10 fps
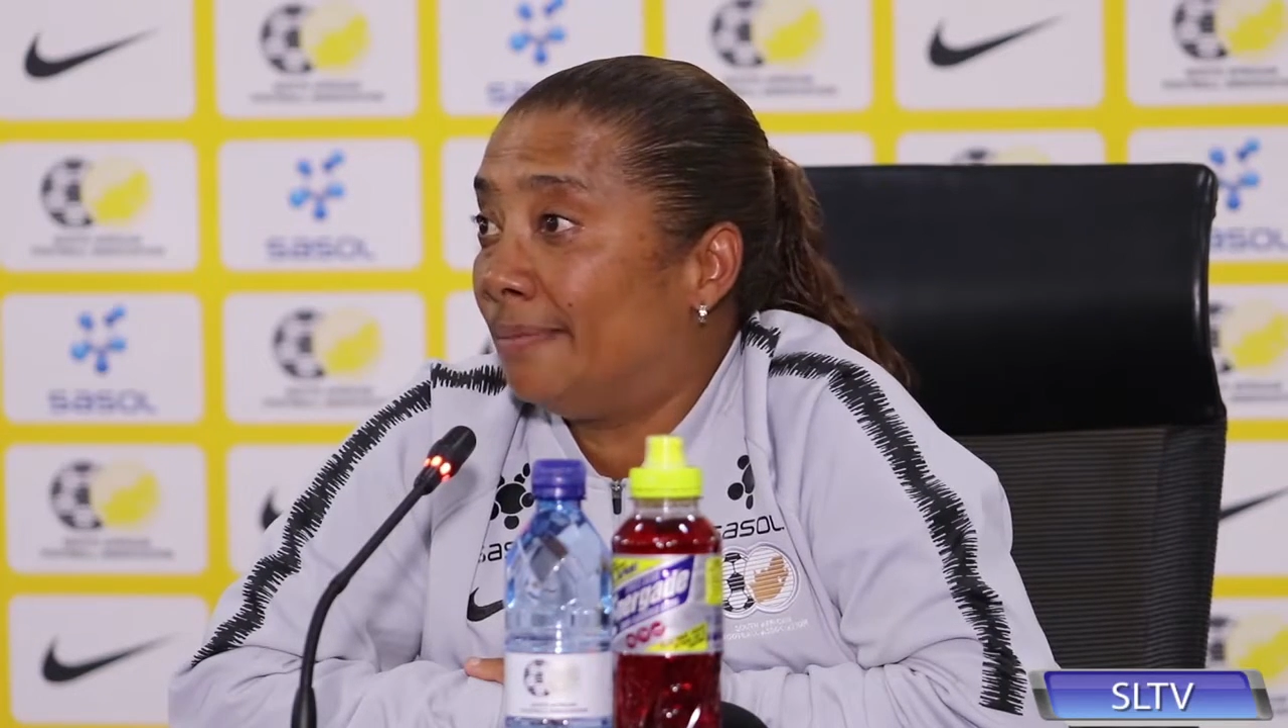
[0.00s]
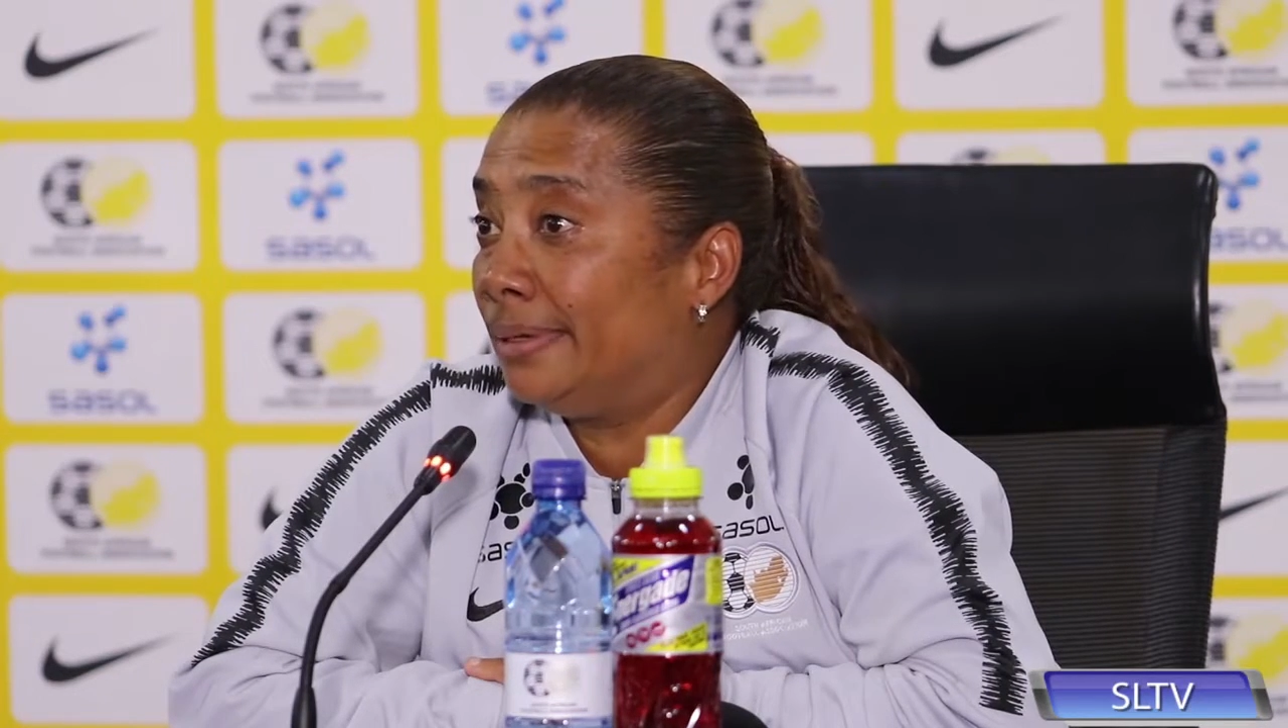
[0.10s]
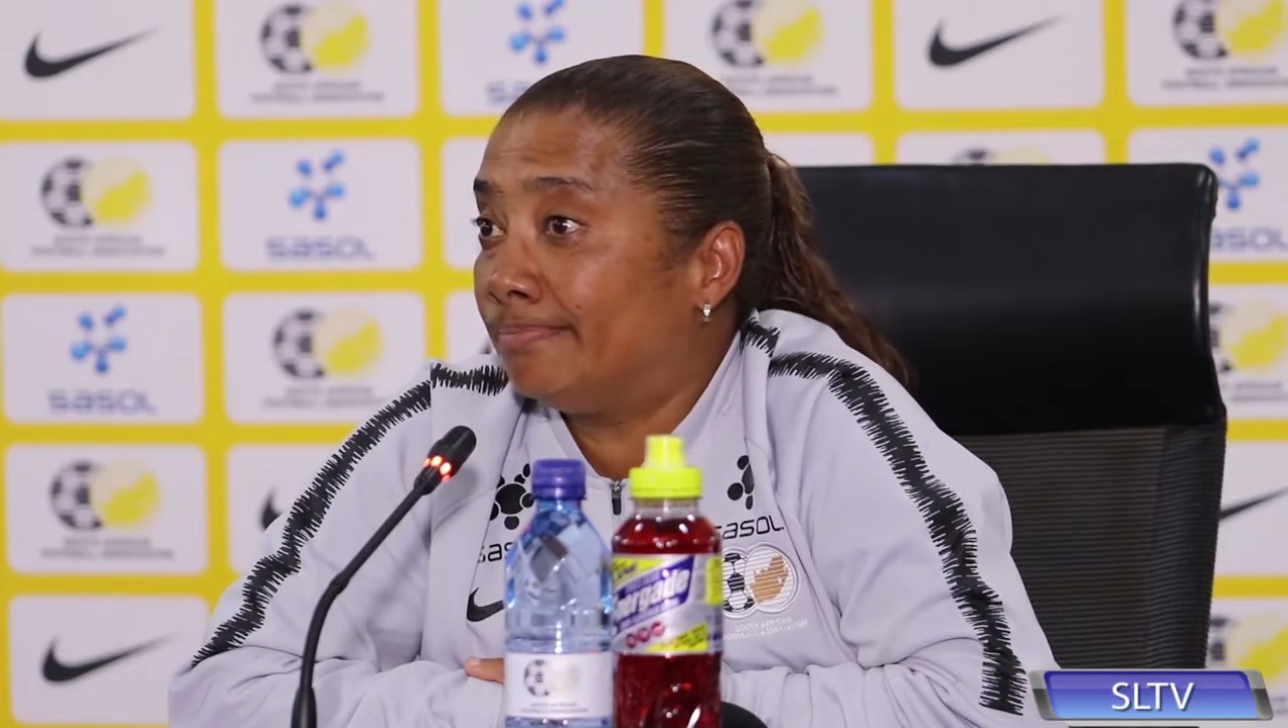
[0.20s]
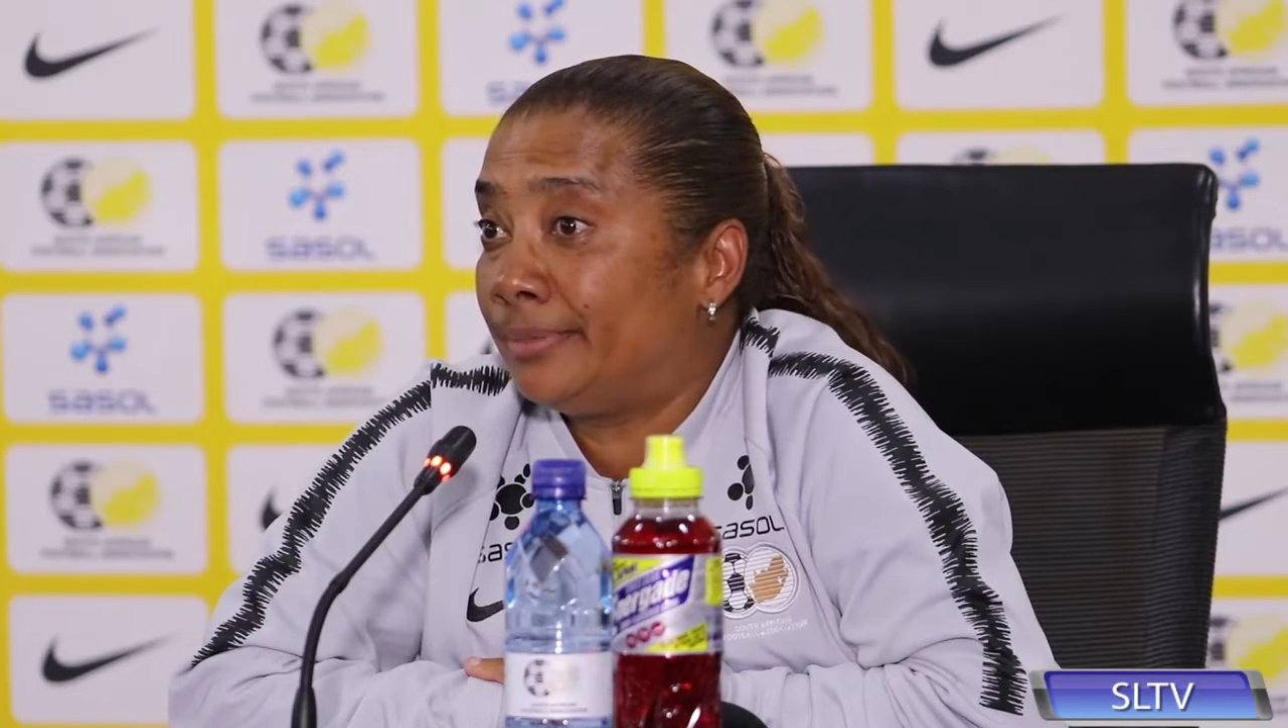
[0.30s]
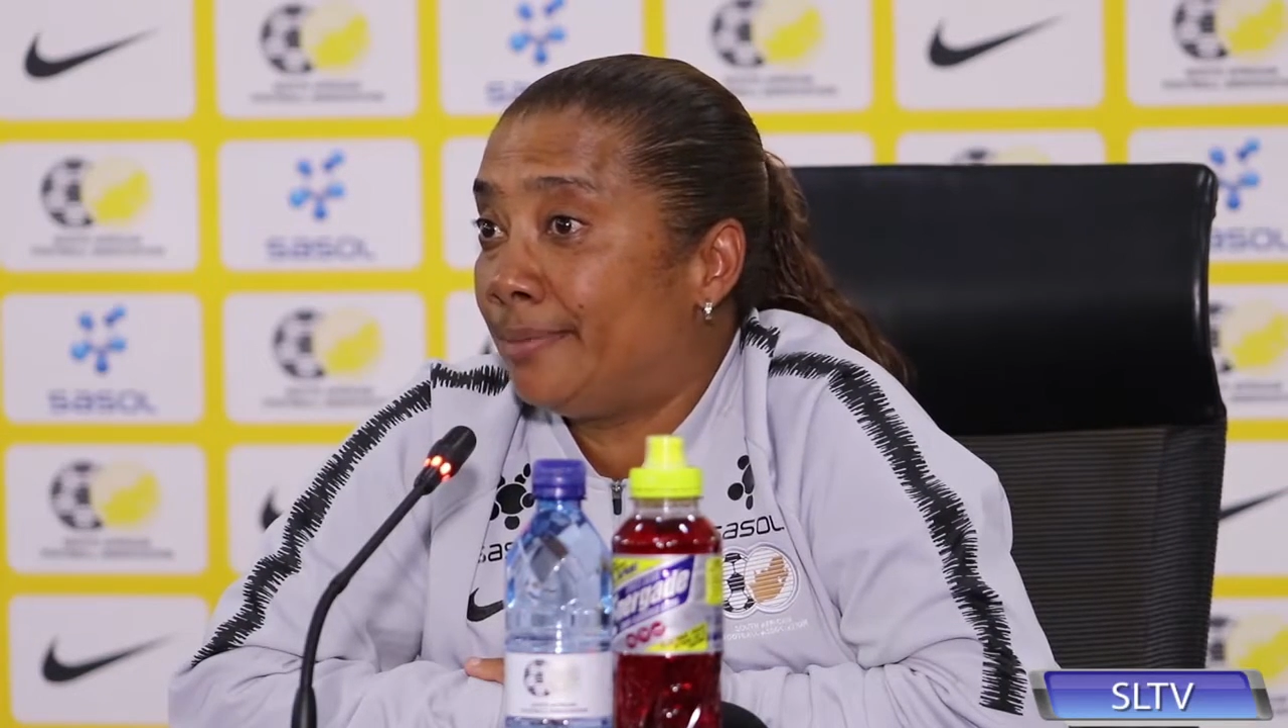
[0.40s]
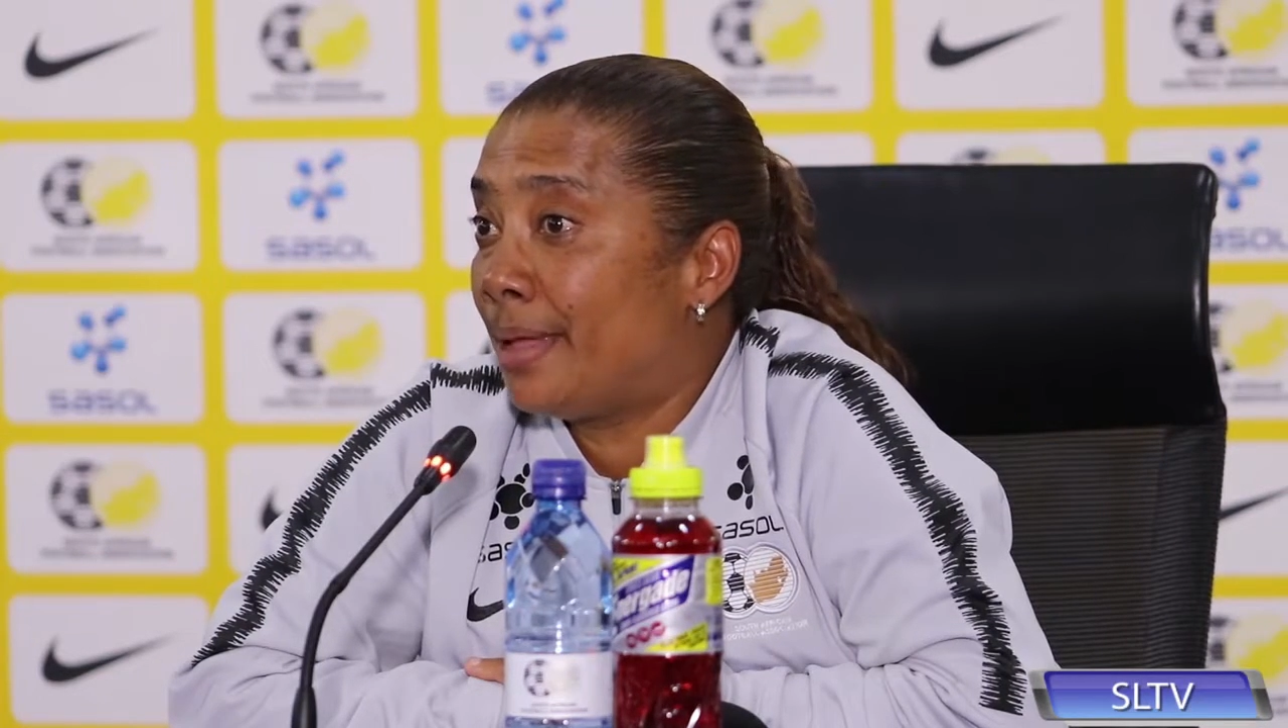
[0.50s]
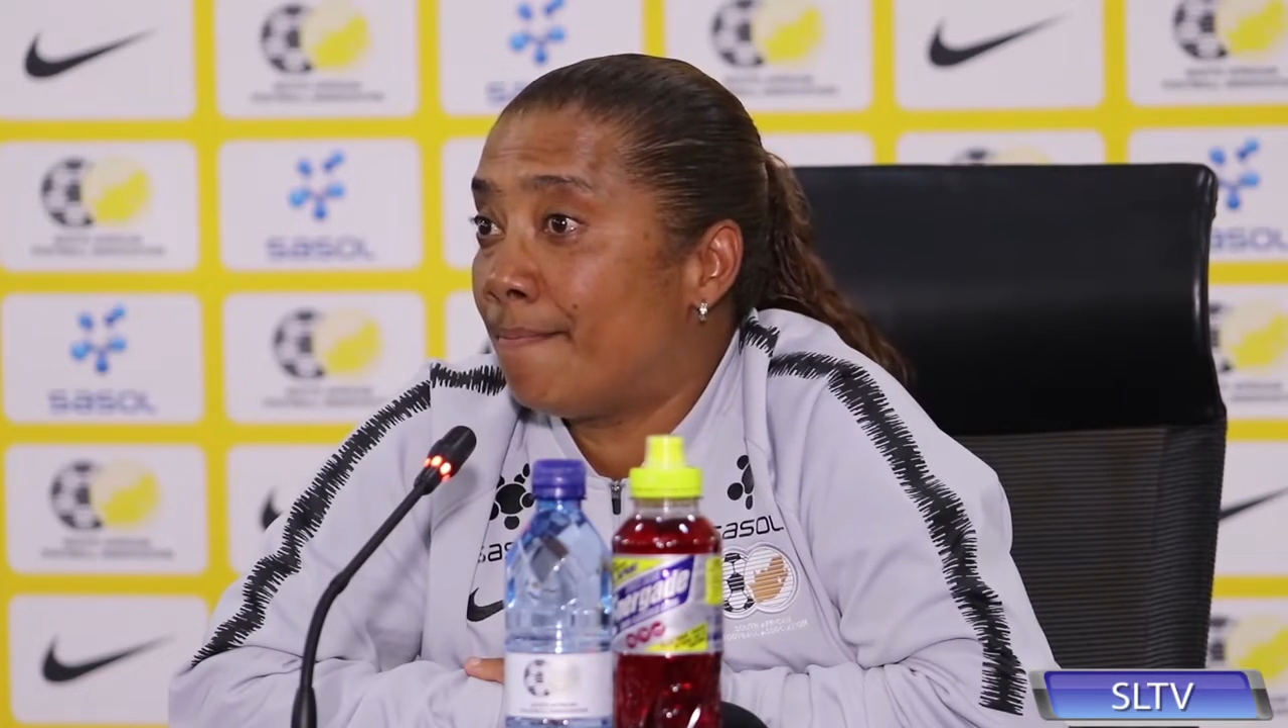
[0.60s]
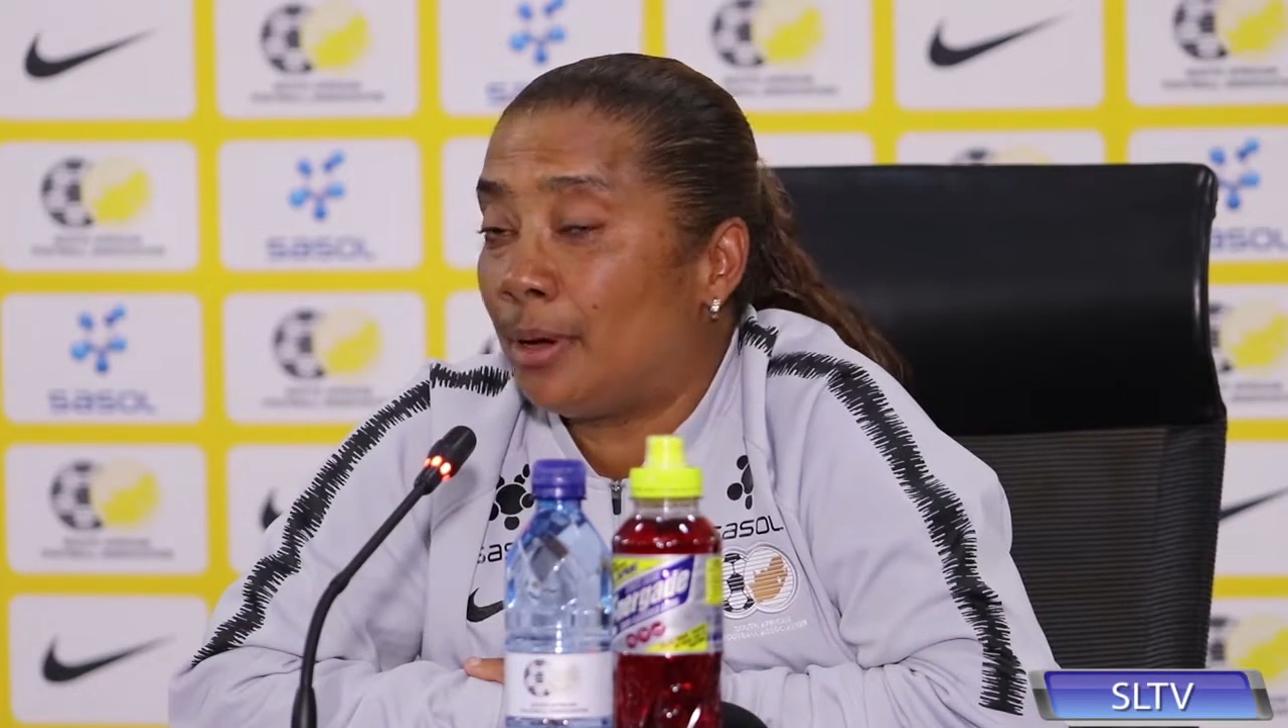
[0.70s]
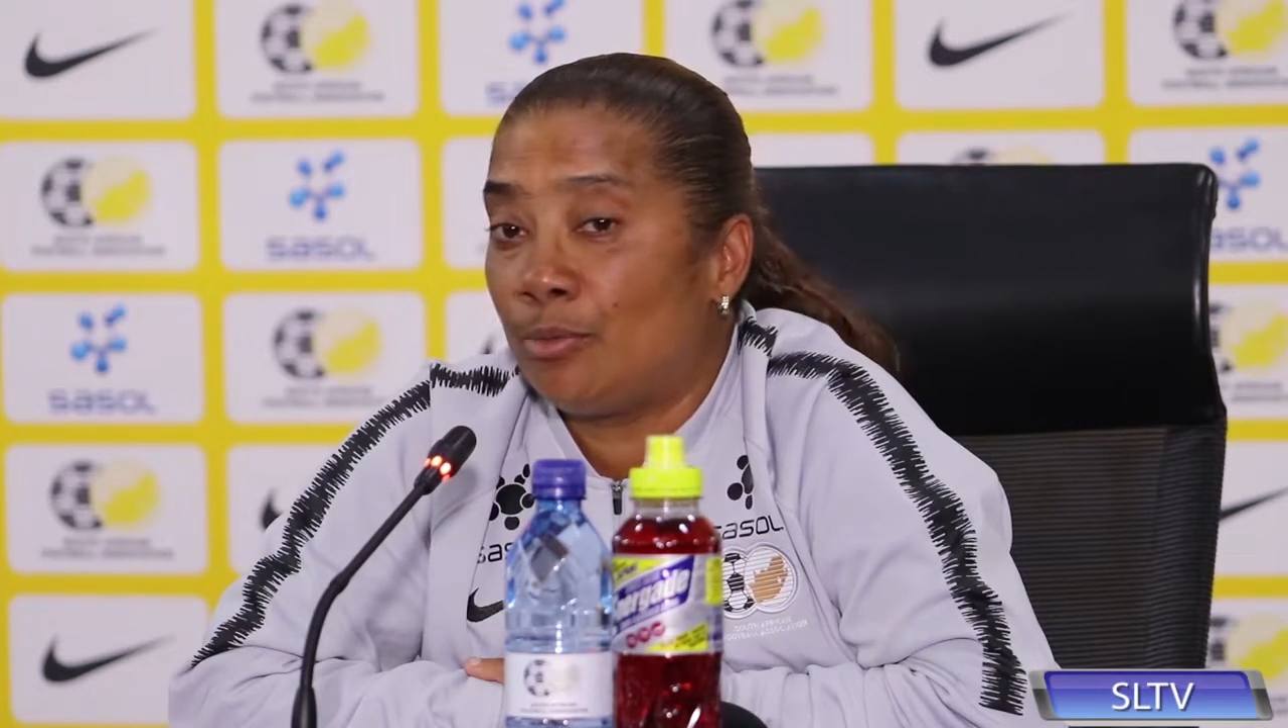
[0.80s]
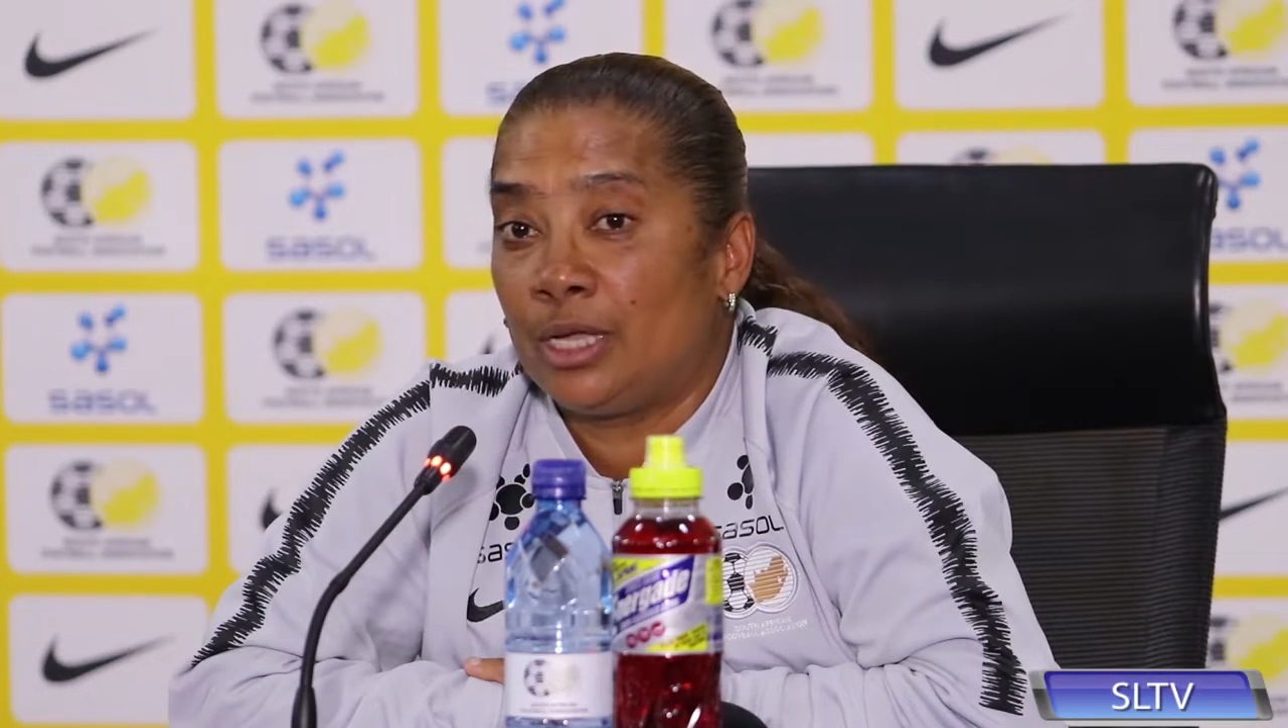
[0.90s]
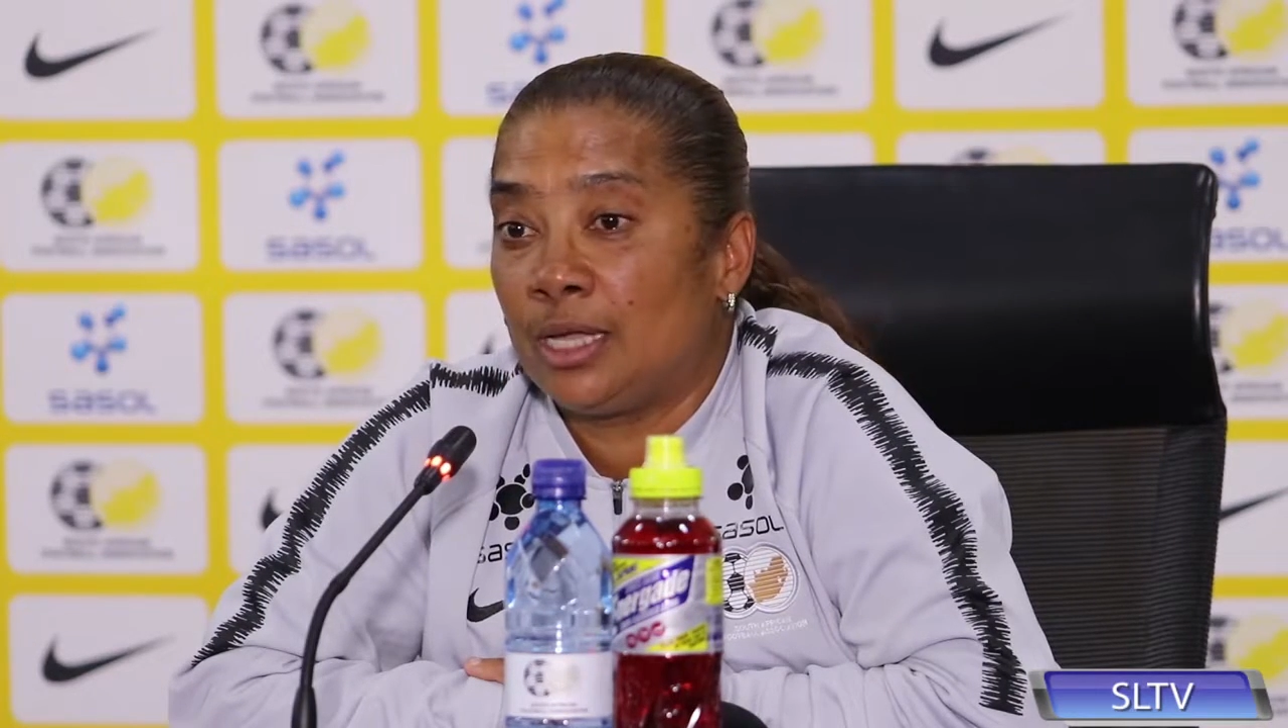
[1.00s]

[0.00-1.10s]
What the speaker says: I remember